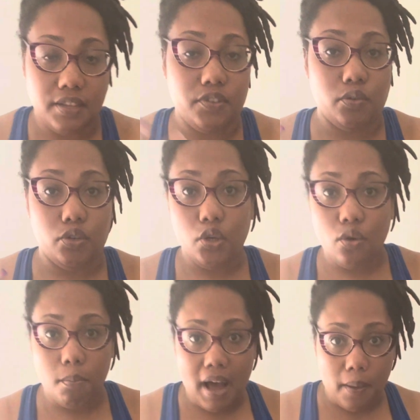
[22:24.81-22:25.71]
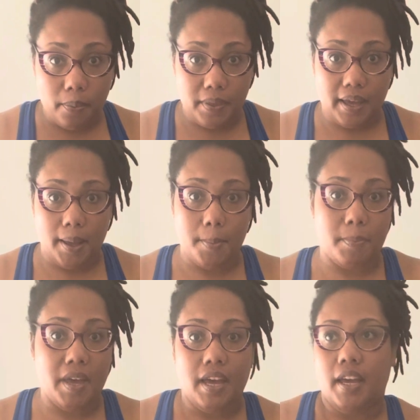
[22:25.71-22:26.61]
if you knew about
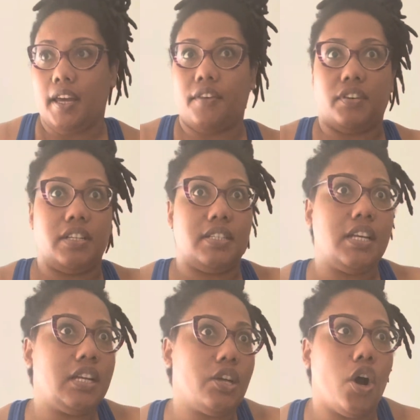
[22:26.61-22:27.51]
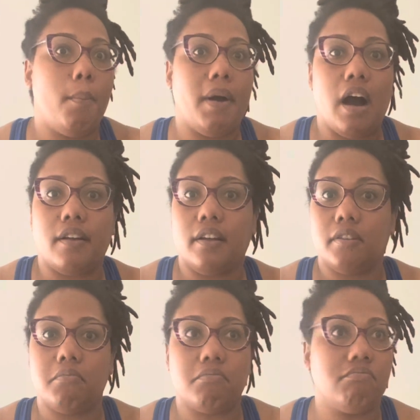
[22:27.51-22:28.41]
them, if you didn't know about
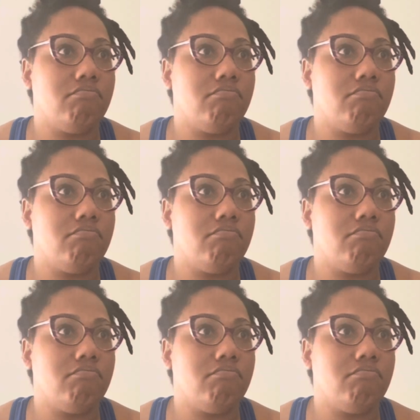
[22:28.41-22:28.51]
them.